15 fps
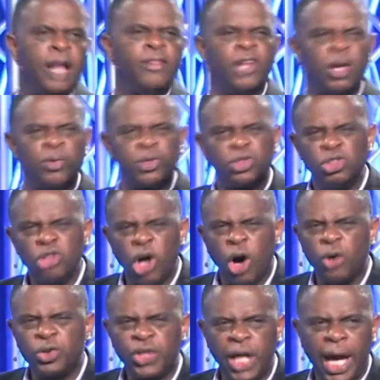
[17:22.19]
There is no
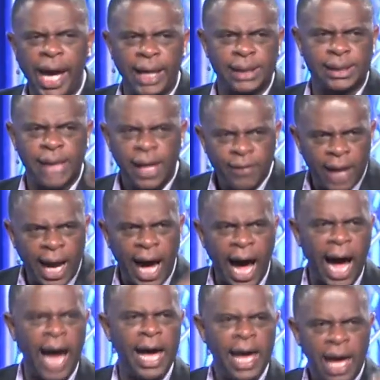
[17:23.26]
chance that
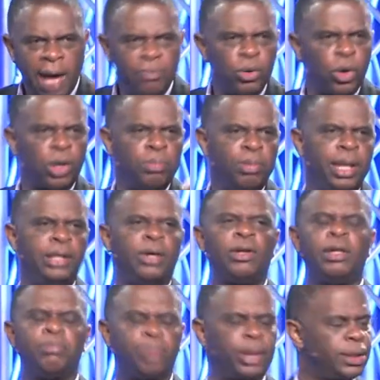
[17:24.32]
I am going to be in the
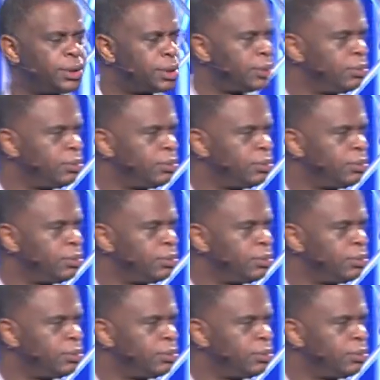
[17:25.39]
Olympics.